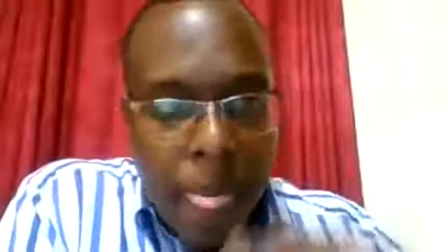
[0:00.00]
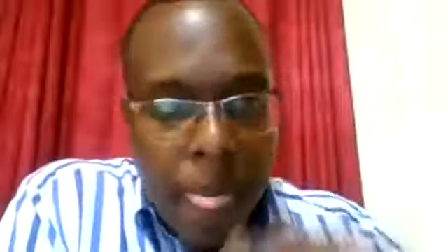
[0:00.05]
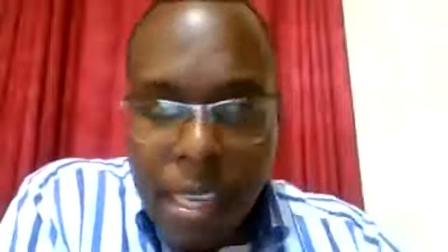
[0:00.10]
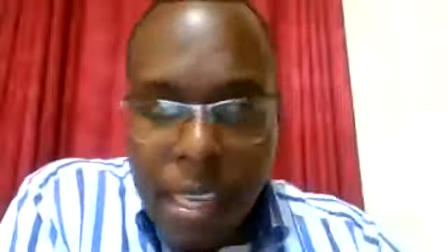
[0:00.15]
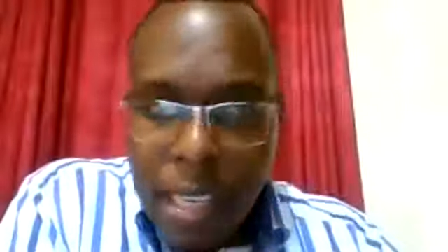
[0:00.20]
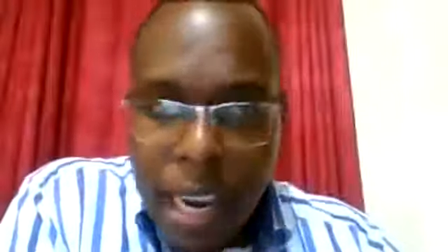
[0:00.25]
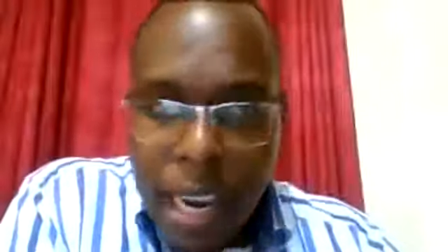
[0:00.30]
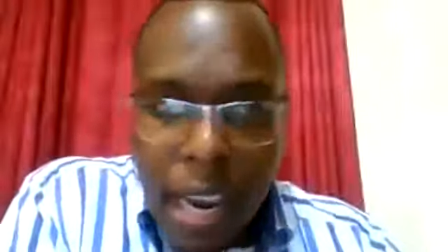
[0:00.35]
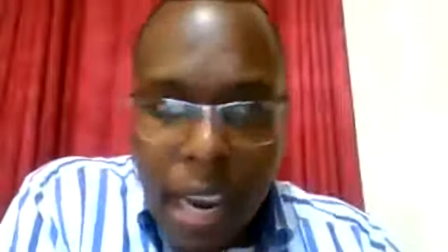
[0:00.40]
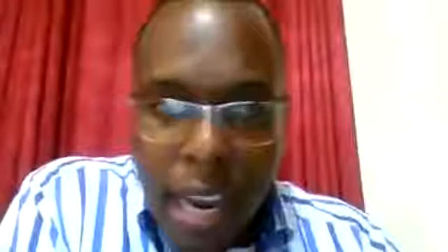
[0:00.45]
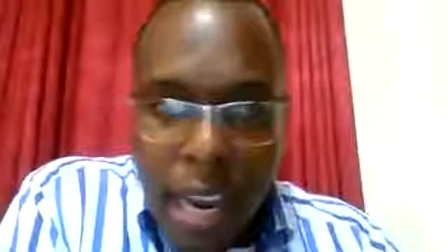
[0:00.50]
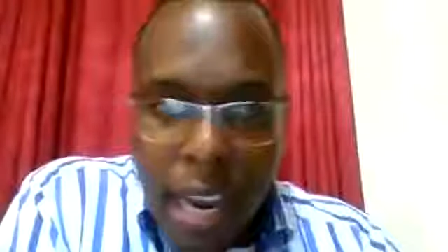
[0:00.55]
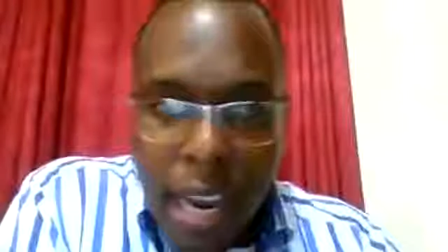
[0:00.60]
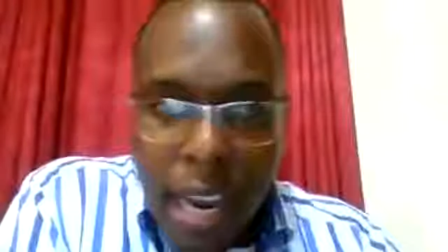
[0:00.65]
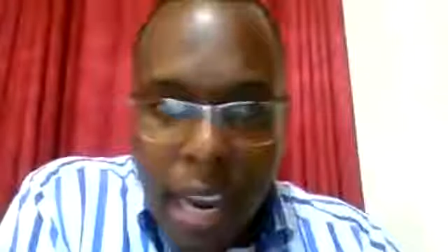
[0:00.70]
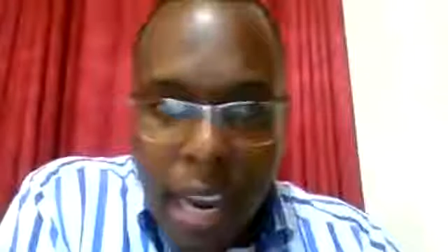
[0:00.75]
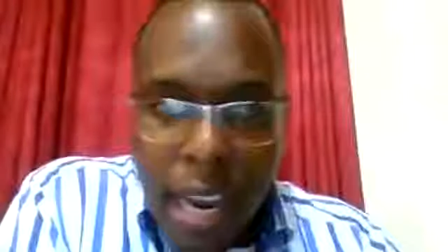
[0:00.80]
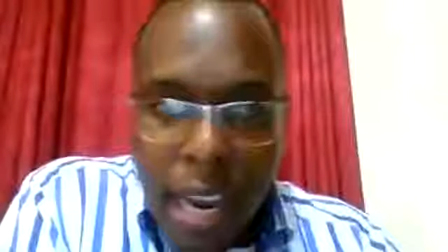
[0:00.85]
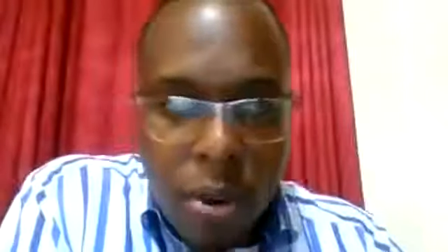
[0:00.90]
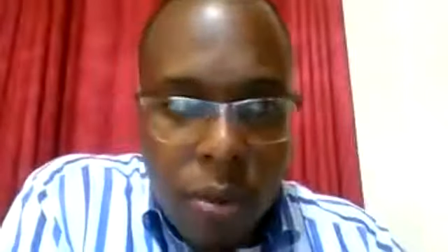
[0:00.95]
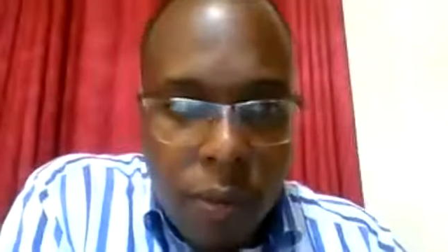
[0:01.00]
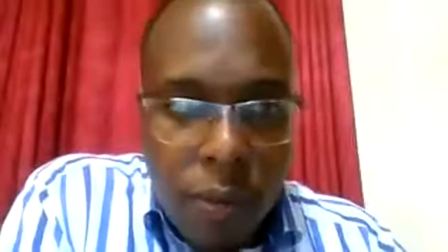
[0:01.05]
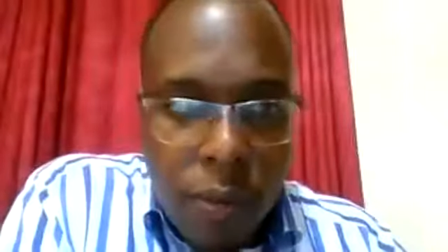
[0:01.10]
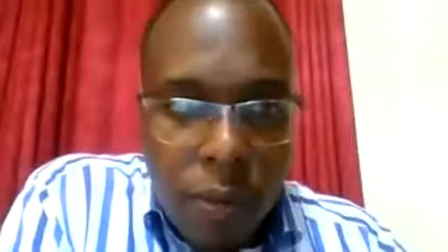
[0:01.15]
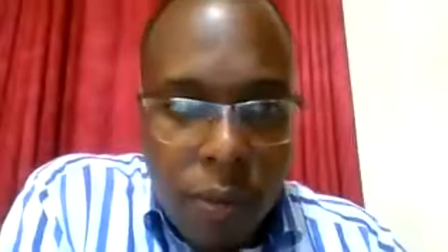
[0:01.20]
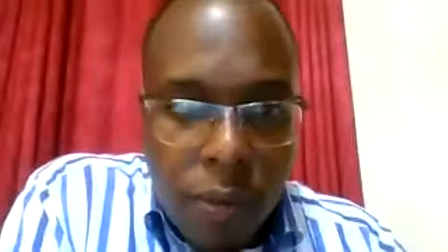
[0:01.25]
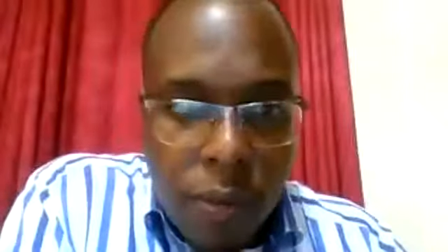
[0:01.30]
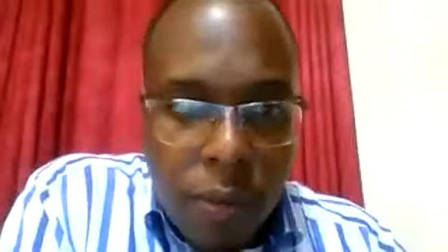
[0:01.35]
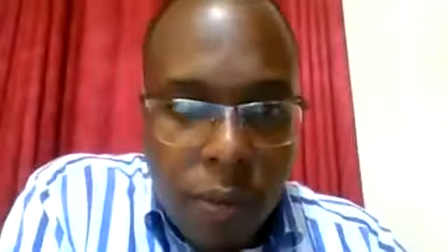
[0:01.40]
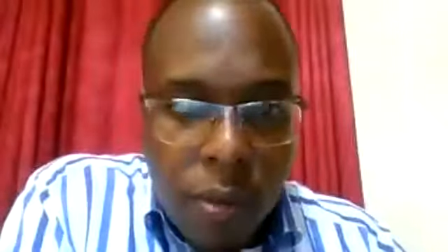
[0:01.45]
that kind of, of
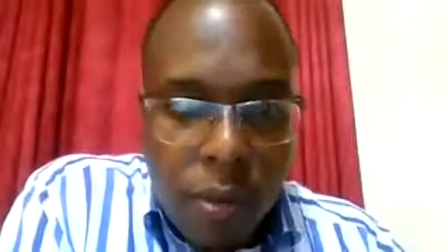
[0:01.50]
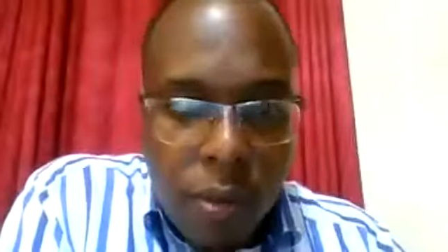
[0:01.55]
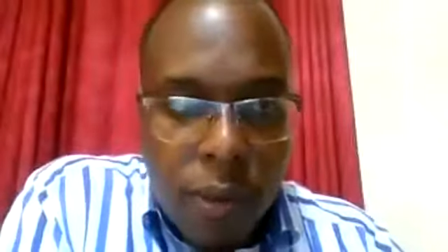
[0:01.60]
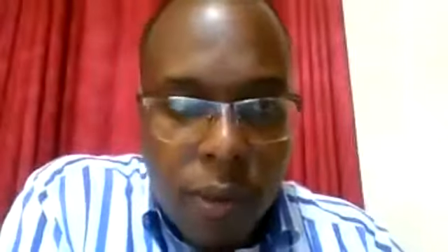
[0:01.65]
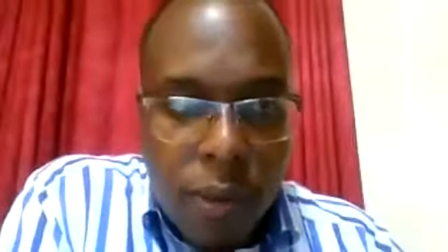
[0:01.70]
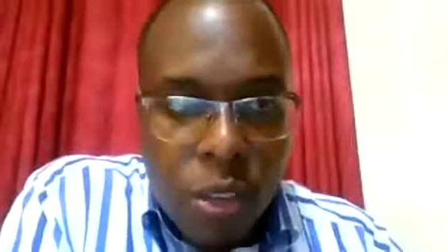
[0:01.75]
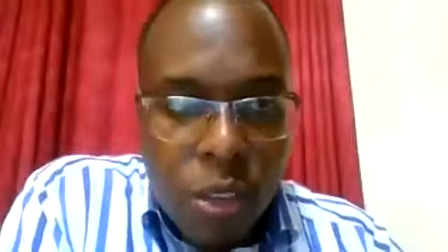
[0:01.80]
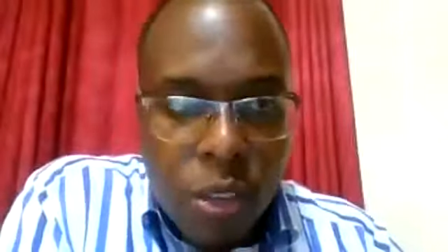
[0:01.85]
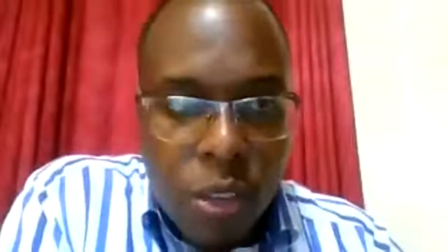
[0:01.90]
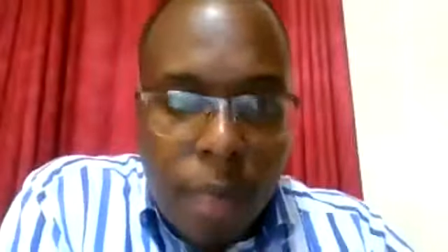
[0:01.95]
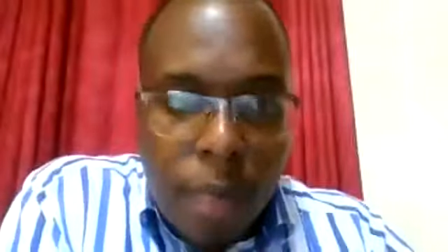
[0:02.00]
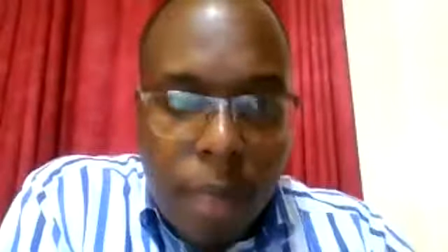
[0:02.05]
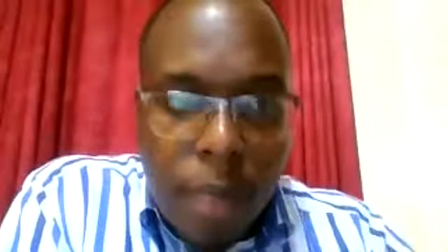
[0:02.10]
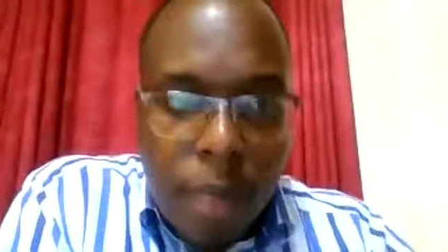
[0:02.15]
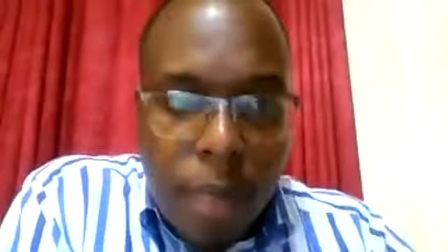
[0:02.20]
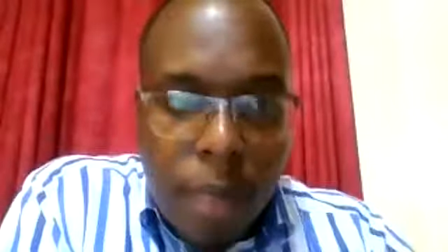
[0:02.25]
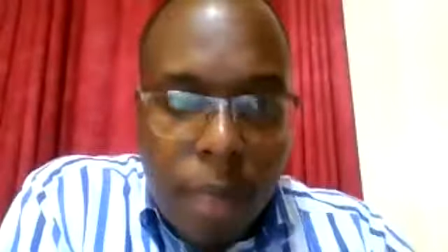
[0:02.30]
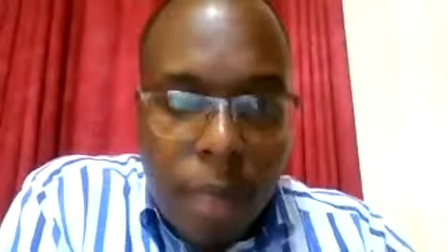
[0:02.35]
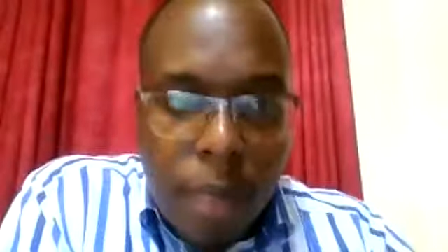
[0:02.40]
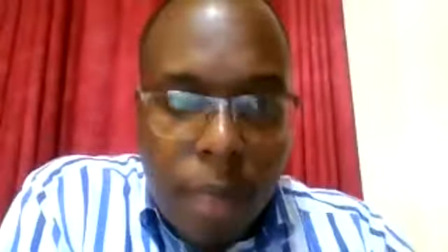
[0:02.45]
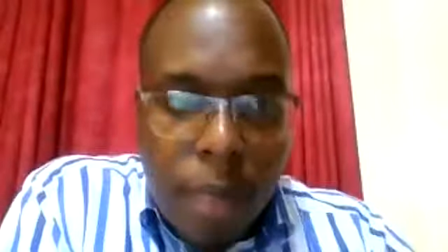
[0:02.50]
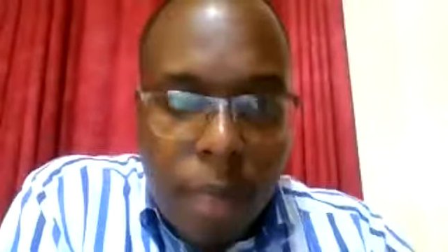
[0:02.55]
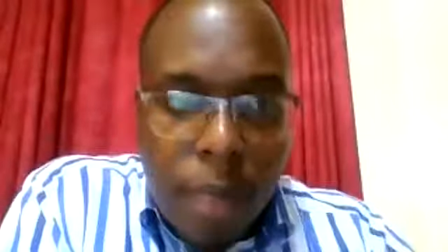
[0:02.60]
uh, swamp work.